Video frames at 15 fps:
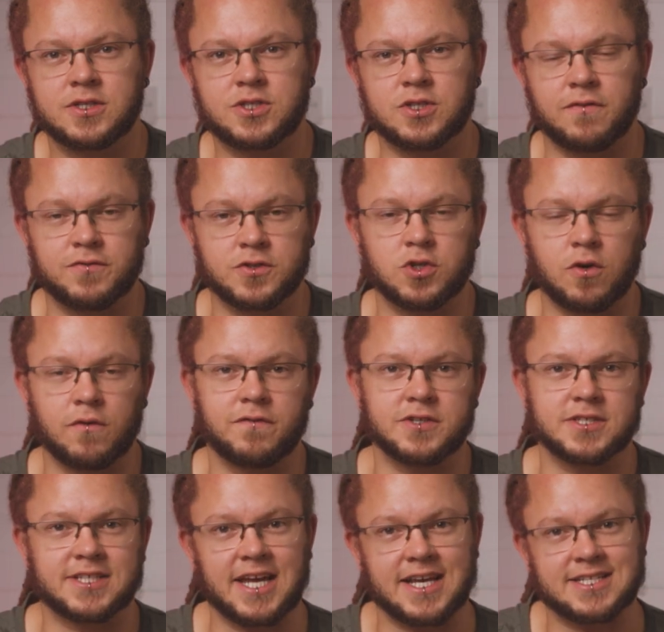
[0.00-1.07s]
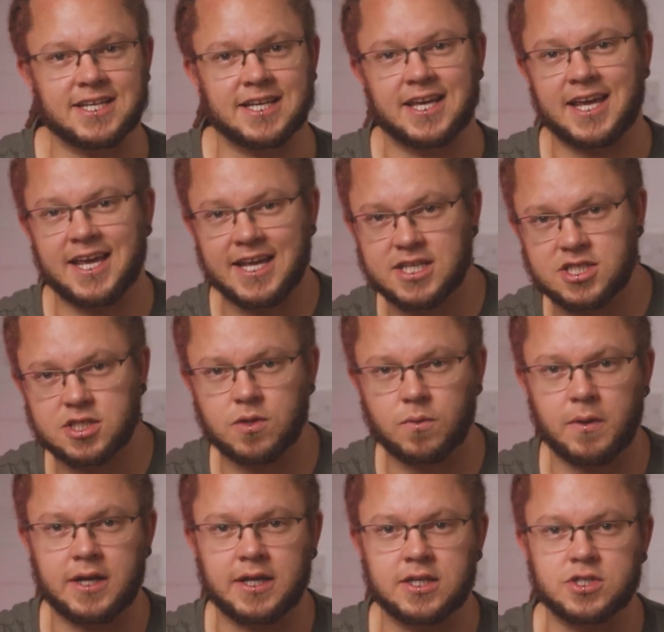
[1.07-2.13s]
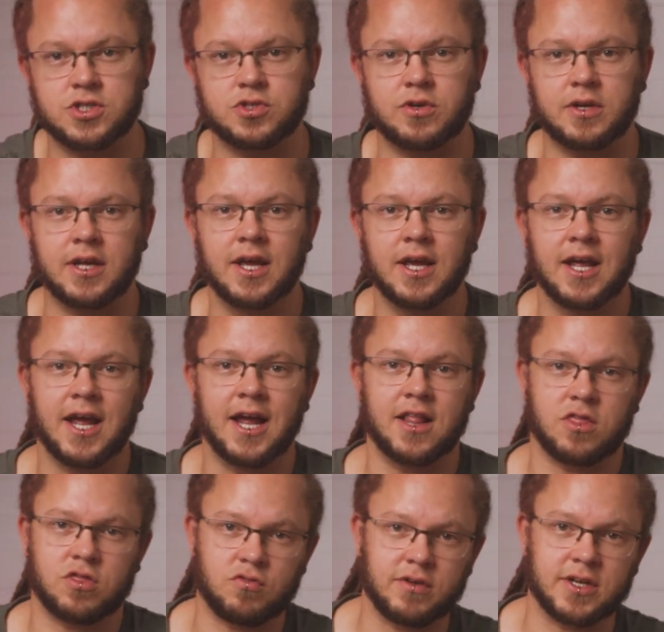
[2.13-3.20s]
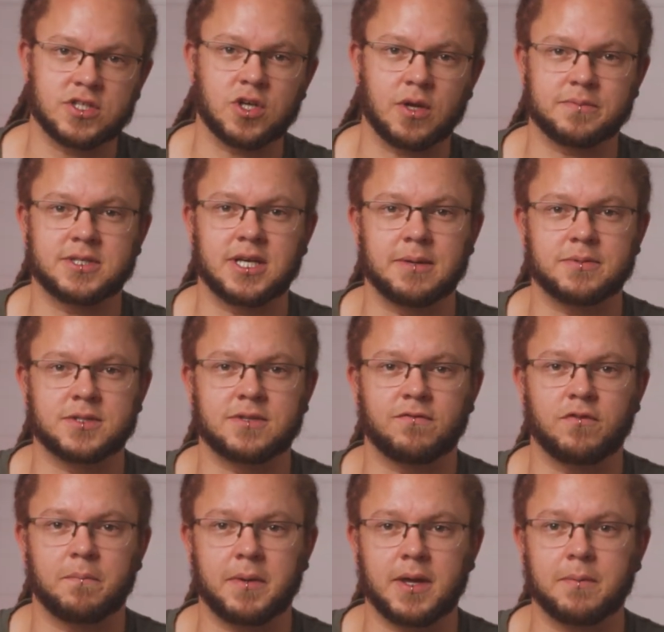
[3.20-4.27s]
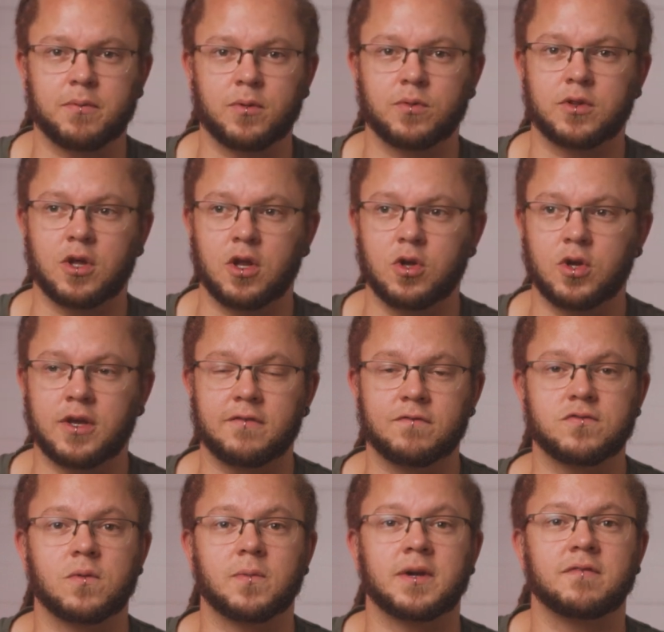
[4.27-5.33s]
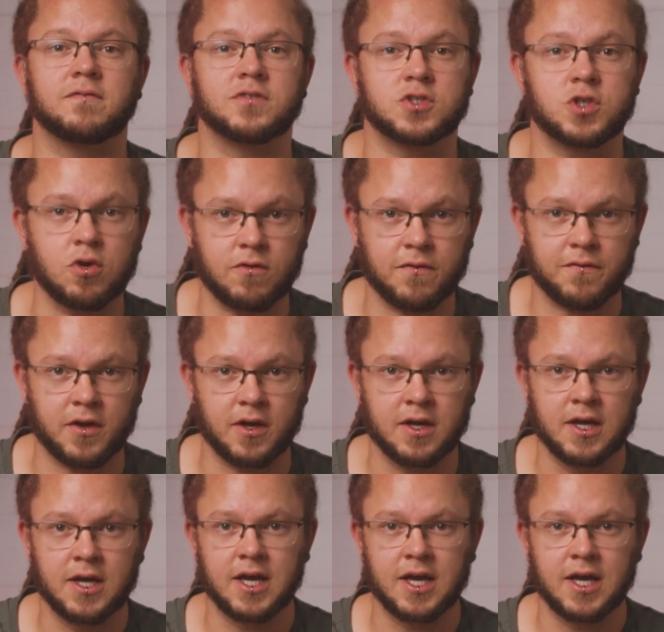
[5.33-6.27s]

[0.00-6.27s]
to photographers getting into the wedding industry and 3 top tips for people that are looking for a wedding photographer